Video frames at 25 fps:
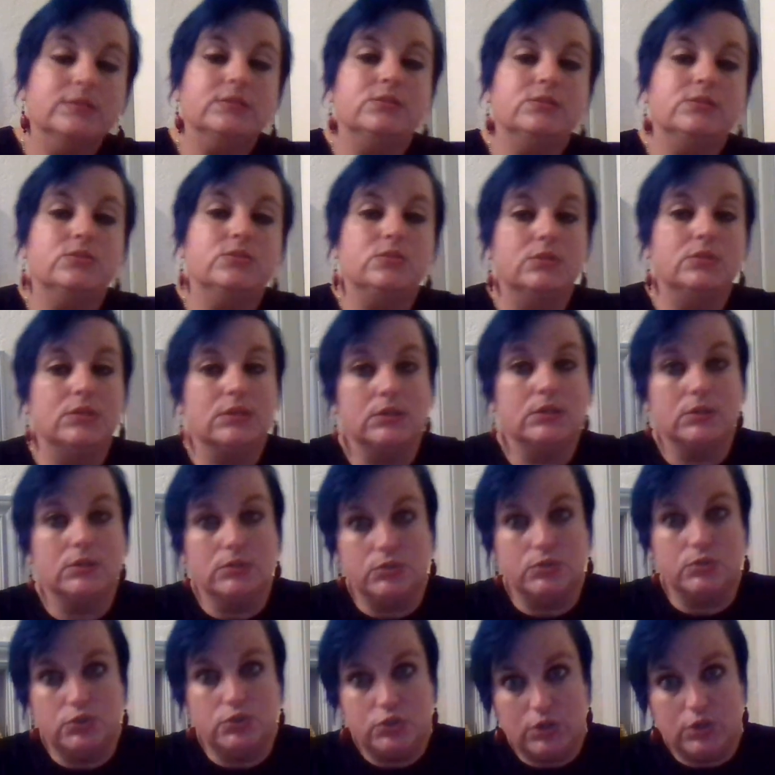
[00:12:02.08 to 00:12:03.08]
he's doing a
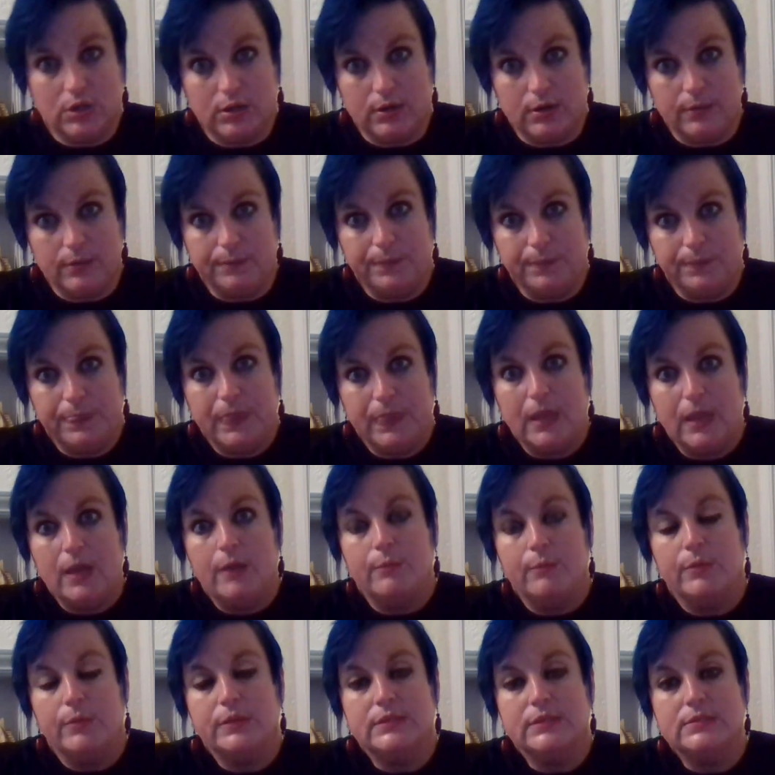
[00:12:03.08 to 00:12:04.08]
good job.
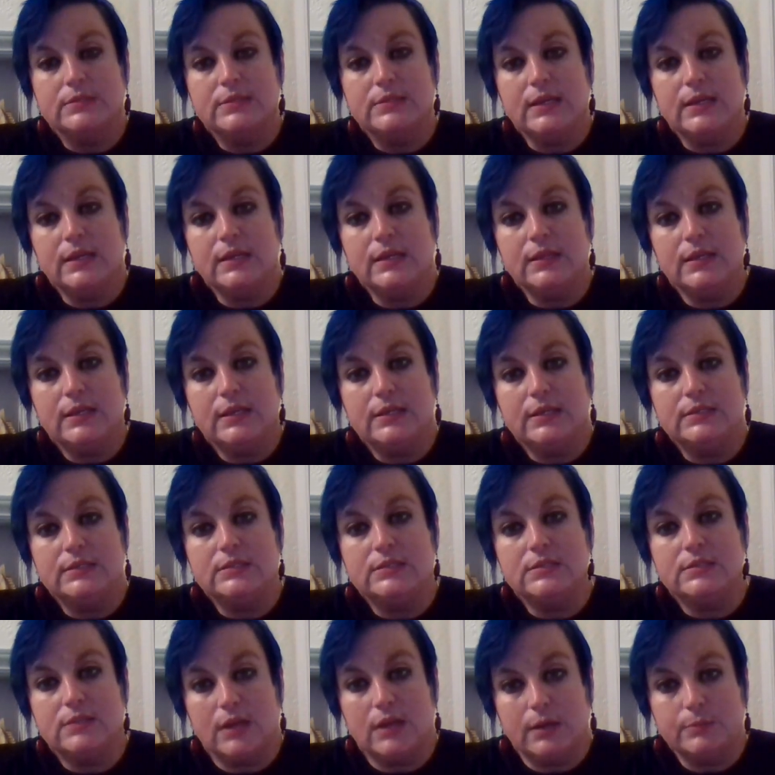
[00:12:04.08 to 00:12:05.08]
But the second that he
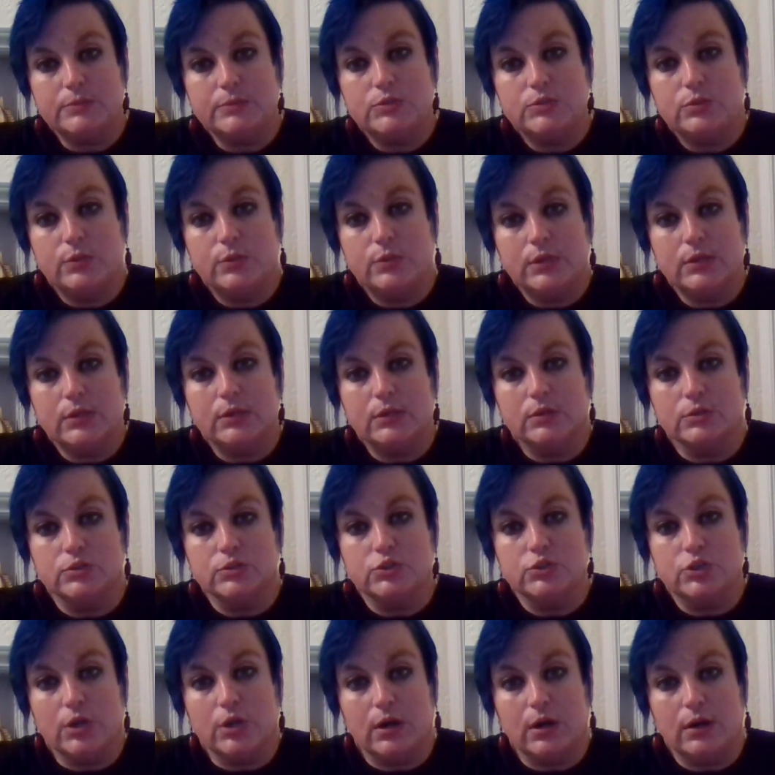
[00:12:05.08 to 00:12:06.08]
stops doing a good
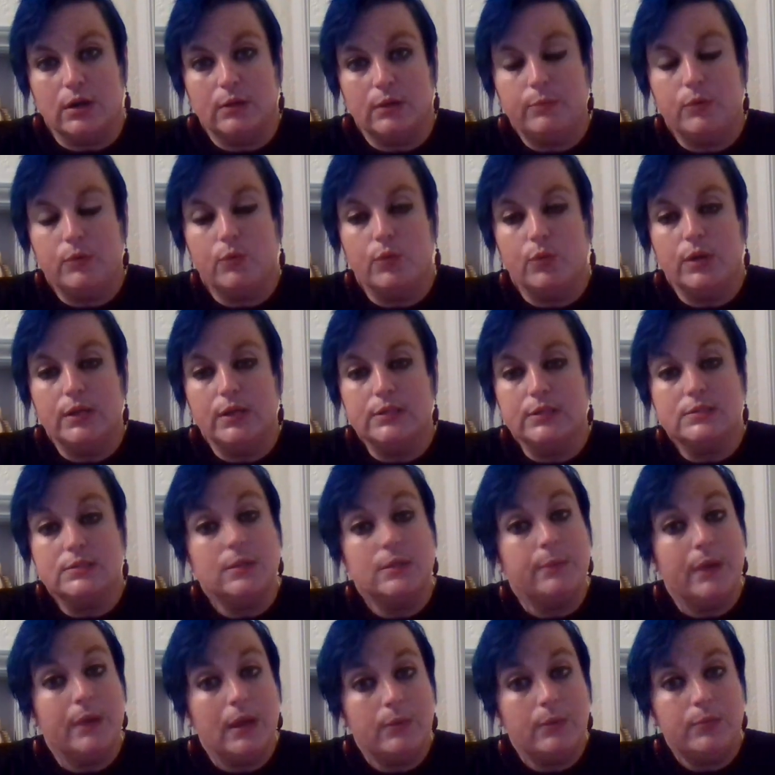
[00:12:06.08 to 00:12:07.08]
job, what ends
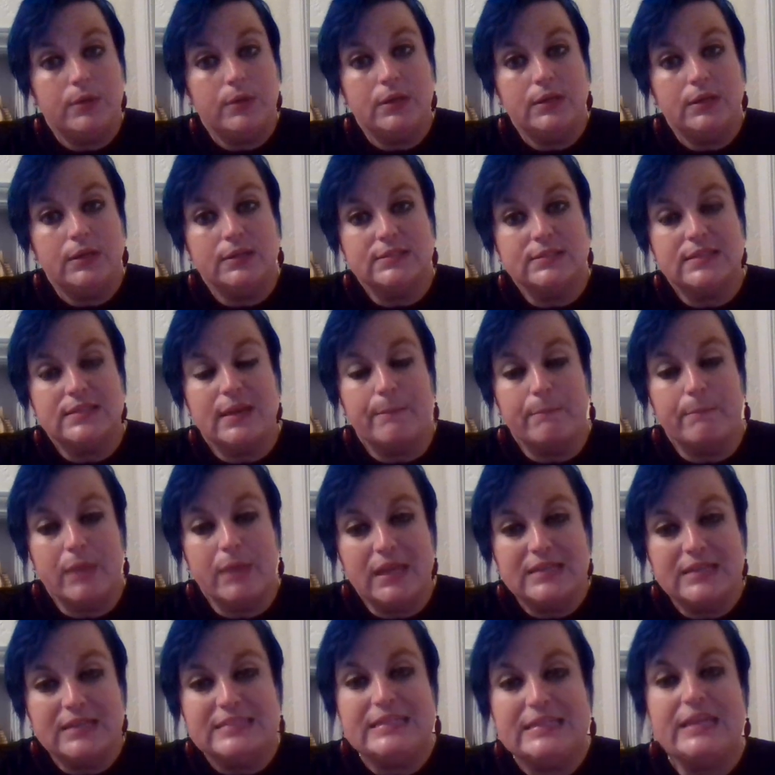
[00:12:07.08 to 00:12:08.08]
up happening is that
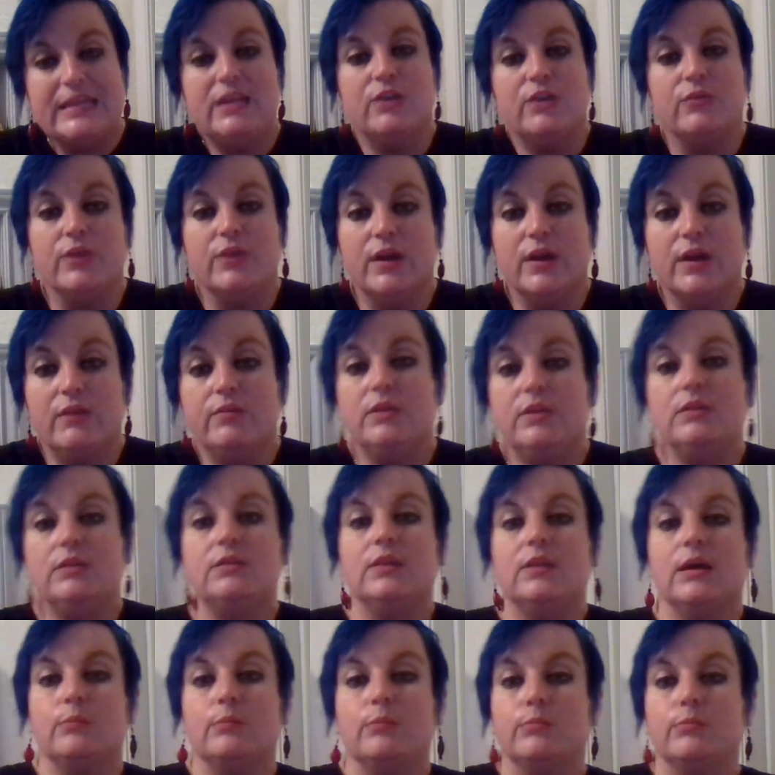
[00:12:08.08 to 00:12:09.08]
mandate of heaven,
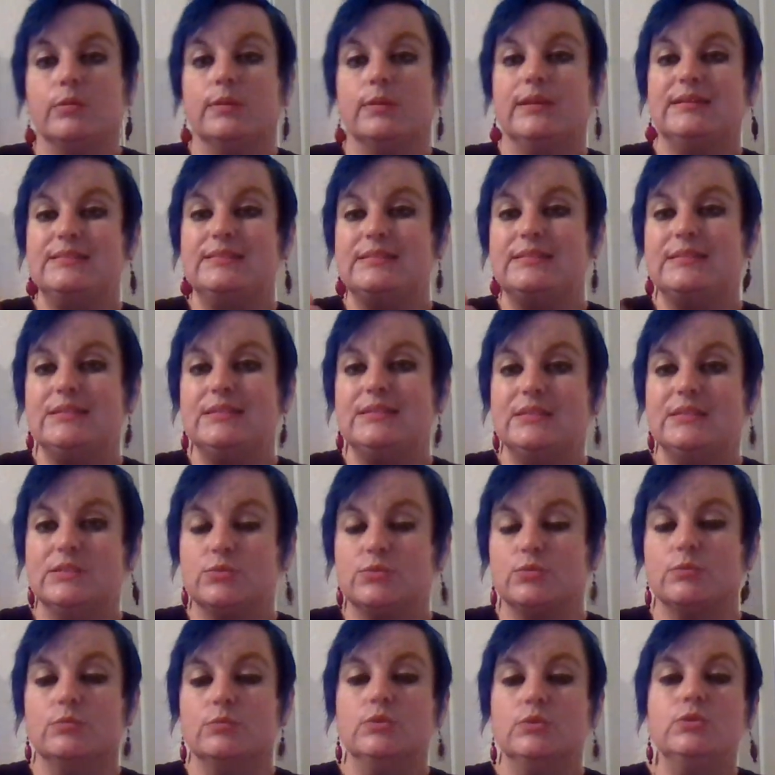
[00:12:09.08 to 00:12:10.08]
that blessing, is
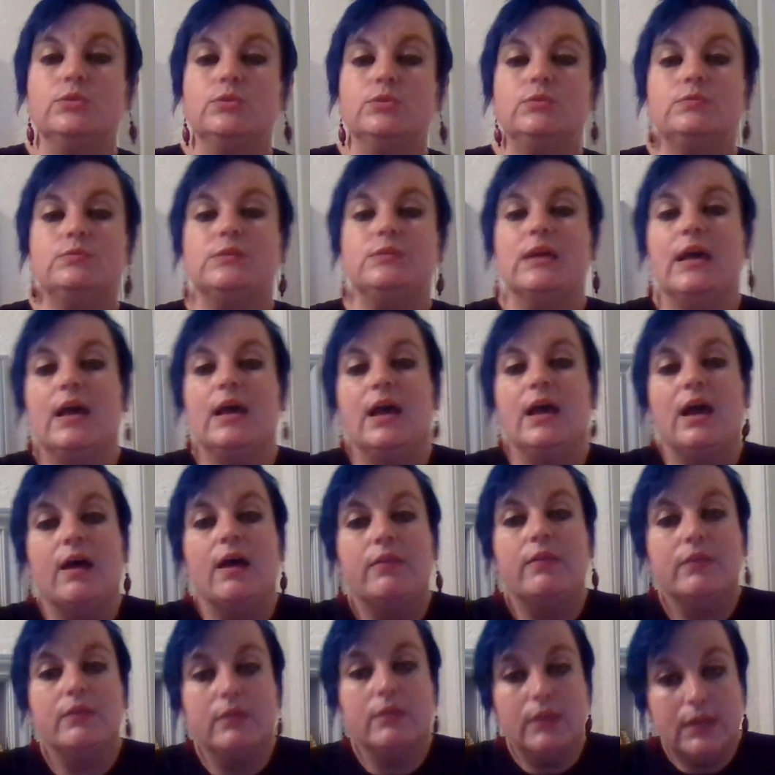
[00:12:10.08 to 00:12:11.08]
removed,
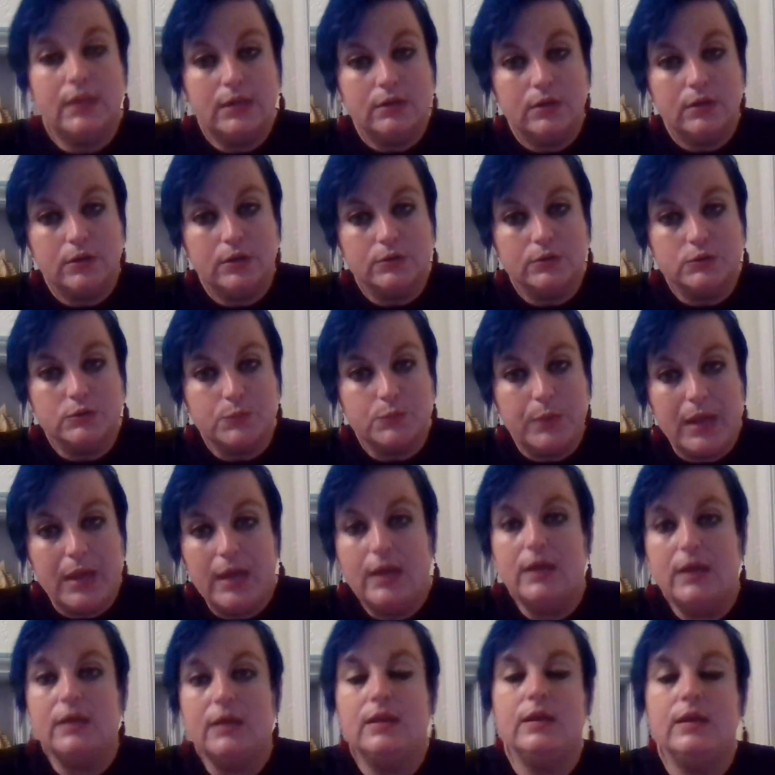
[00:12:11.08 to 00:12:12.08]
and the land goes
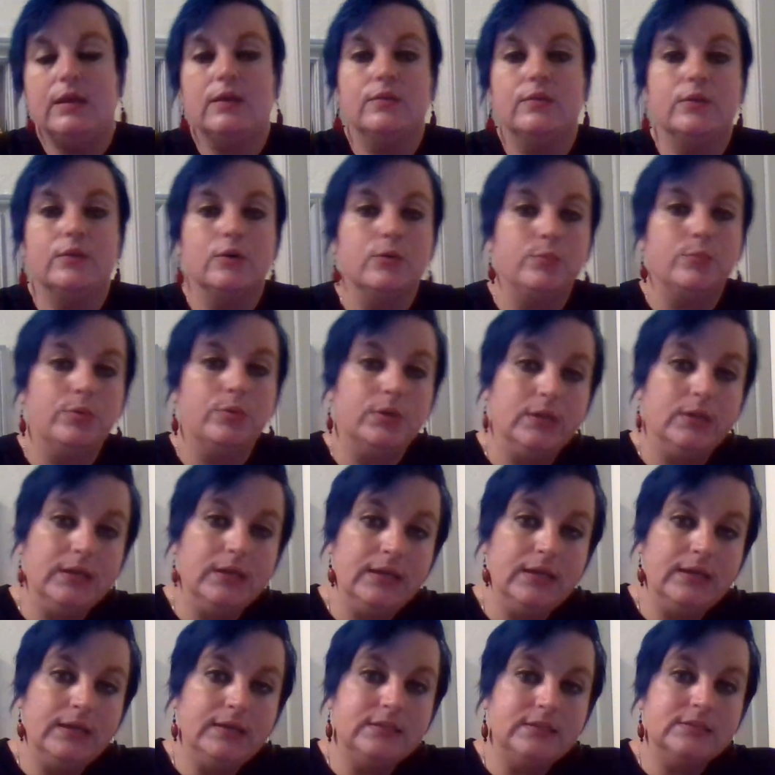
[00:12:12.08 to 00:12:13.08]
bad, and there are
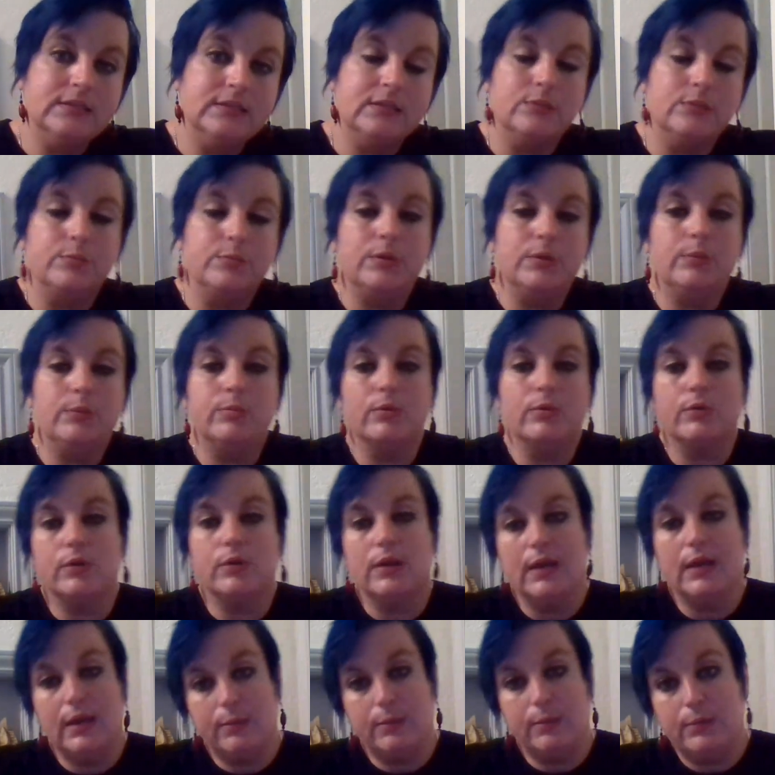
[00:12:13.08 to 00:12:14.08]
plagues, and the people are
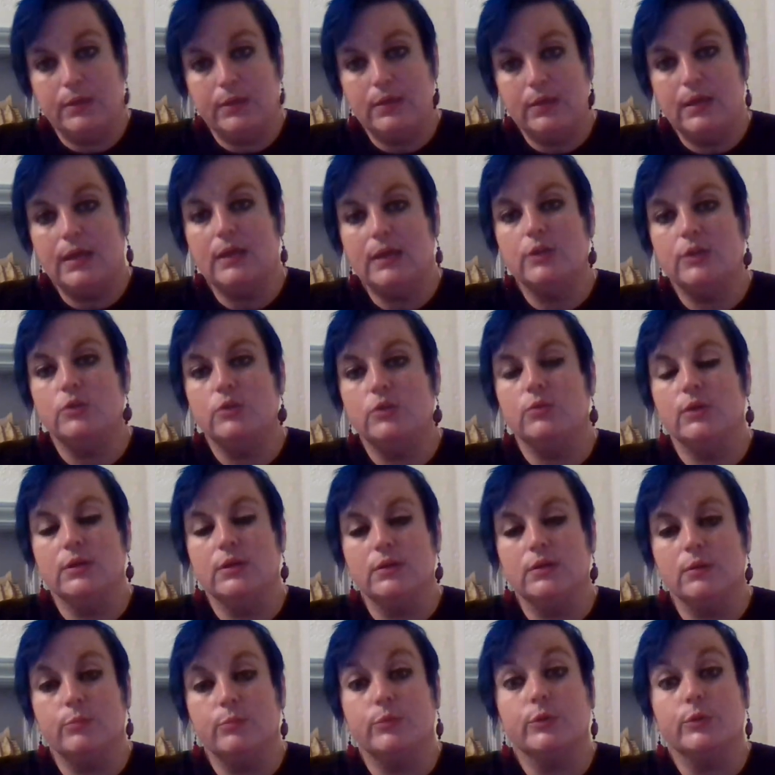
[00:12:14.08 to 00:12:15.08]
unhappy, and you
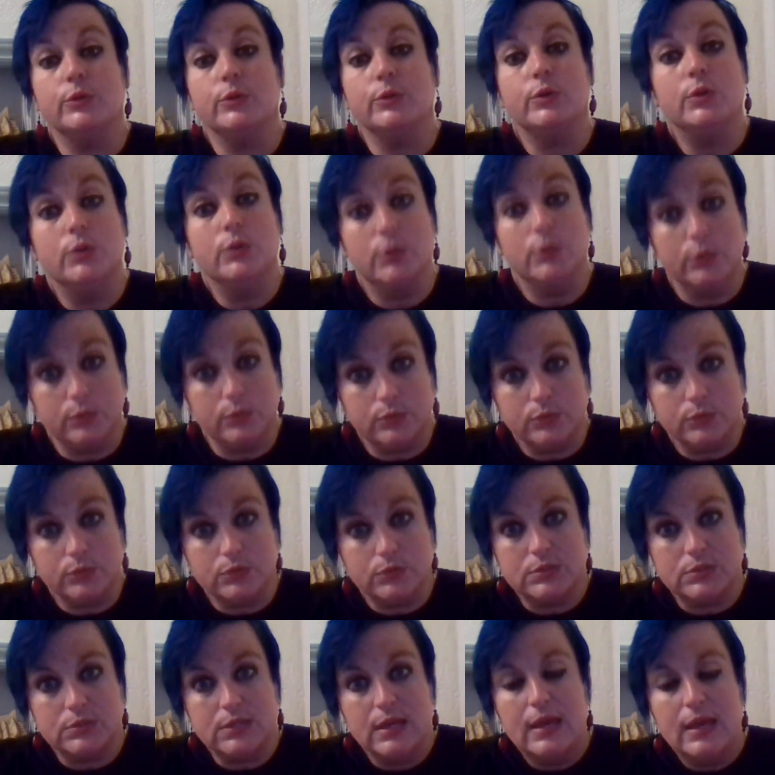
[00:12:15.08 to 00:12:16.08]
end up with
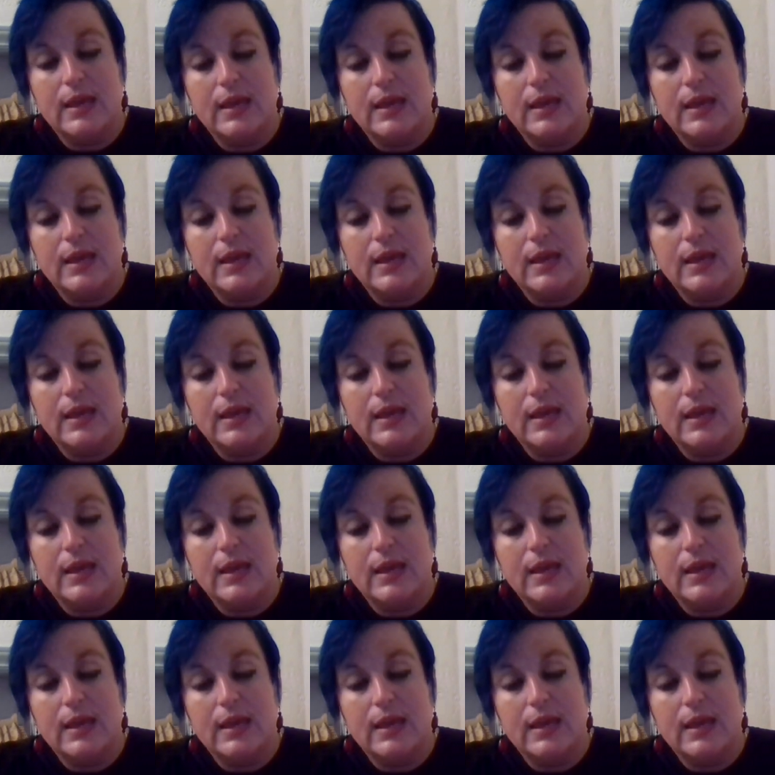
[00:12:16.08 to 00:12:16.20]
coups.